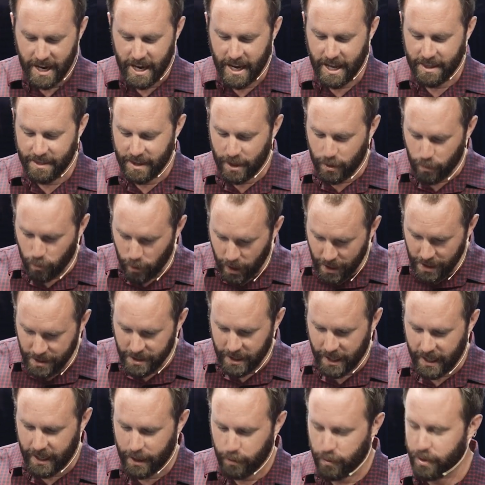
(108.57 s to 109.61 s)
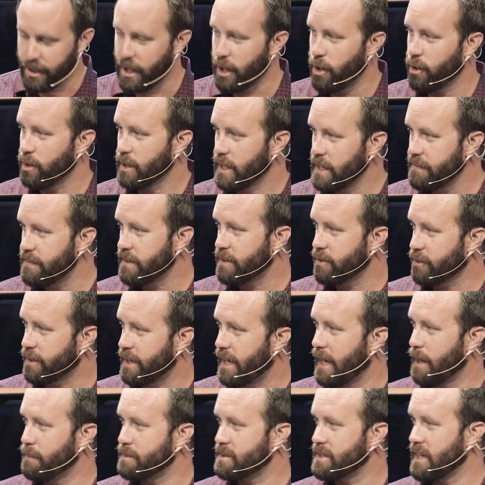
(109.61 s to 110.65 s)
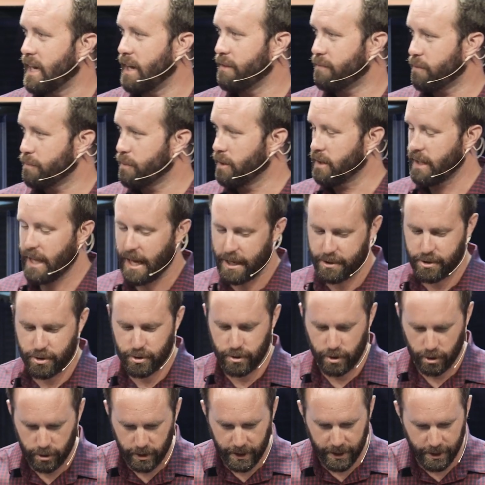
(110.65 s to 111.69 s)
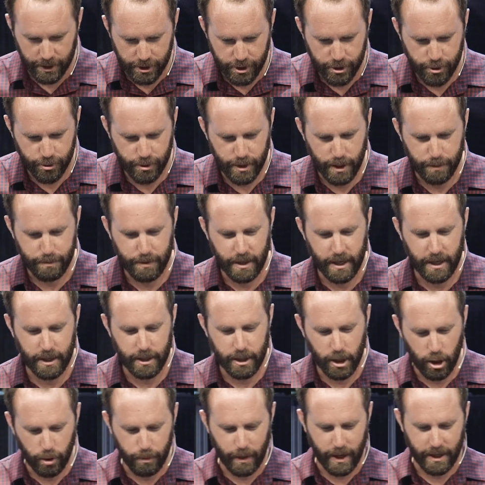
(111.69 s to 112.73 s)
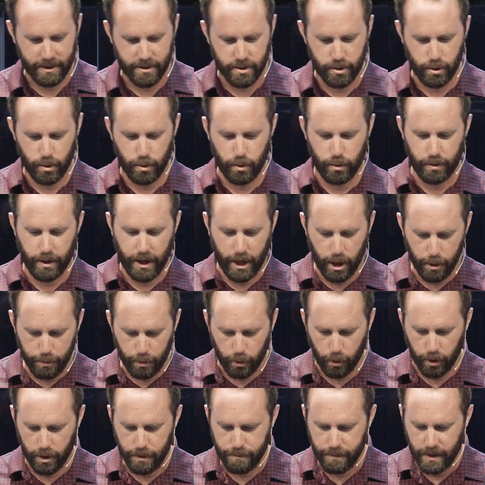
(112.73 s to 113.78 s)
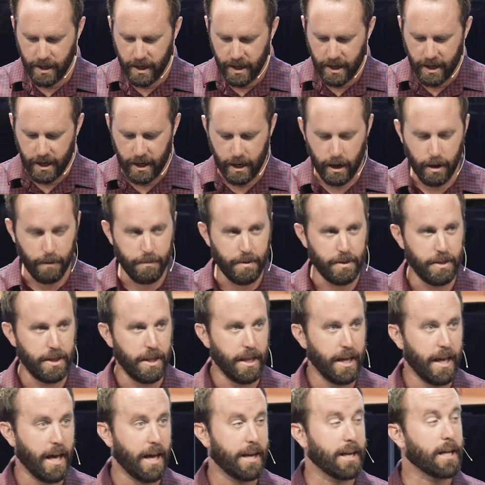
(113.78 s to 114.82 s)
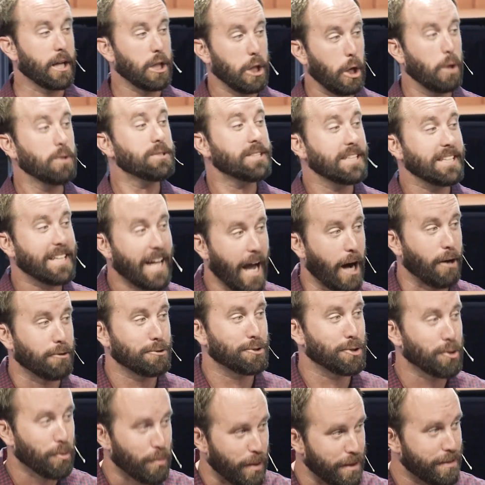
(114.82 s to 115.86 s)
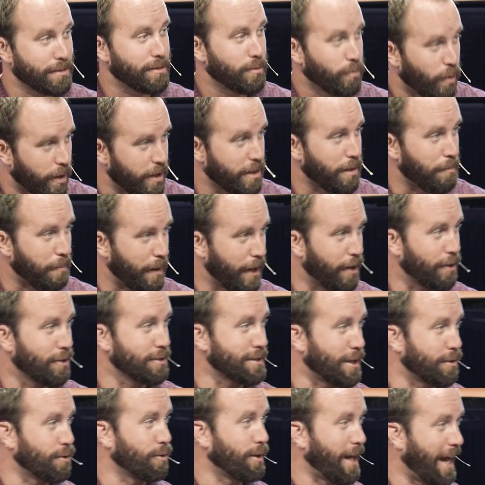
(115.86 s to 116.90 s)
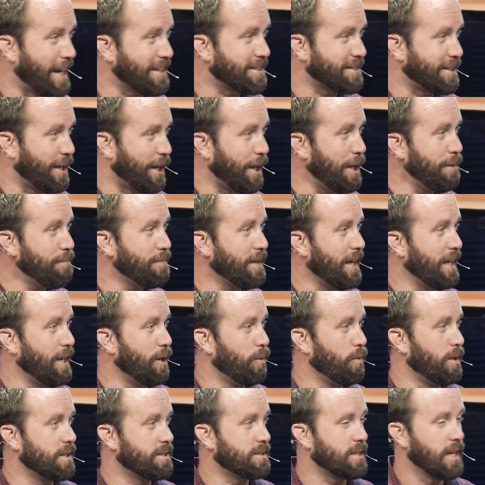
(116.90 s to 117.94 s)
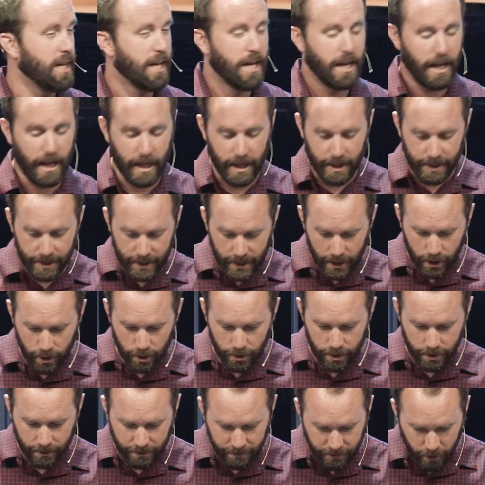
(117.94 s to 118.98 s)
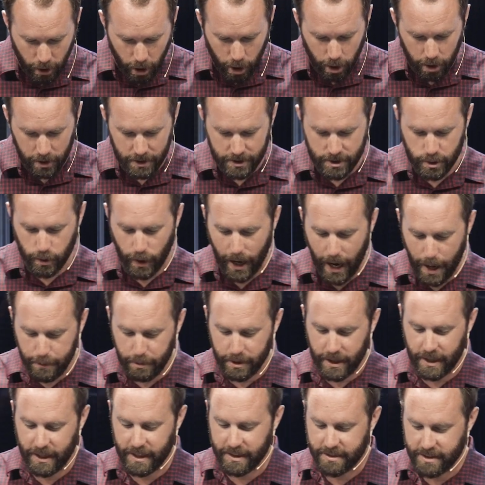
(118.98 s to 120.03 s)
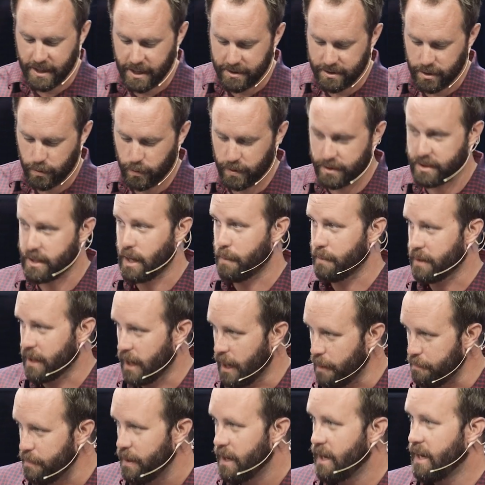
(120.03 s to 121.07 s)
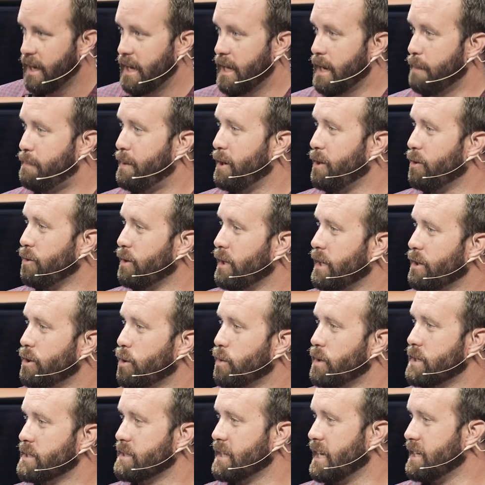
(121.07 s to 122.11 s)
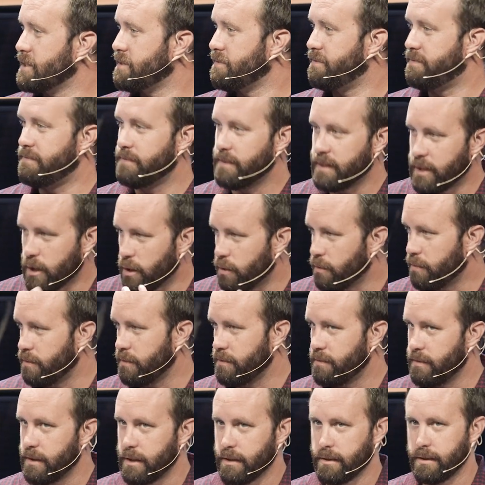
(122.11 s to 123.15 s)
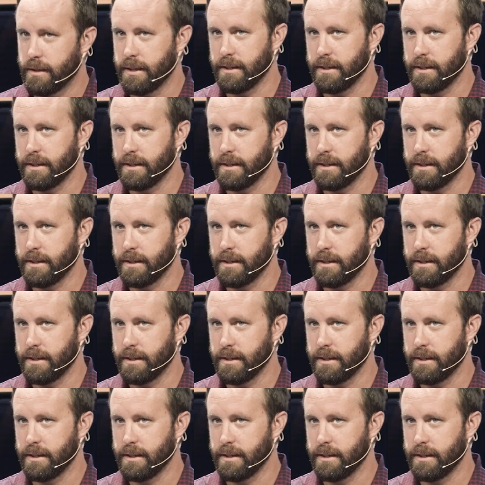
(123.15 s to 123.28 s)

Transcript: And then one day, when they were leaving their campsite from their last, their latest trip, they go back to the airport. Uh, they had a close encounter with one of the bears on their last day, and it was uh, near the fall, and so hibernating season was coming up. And apparently, there was less, you know, the,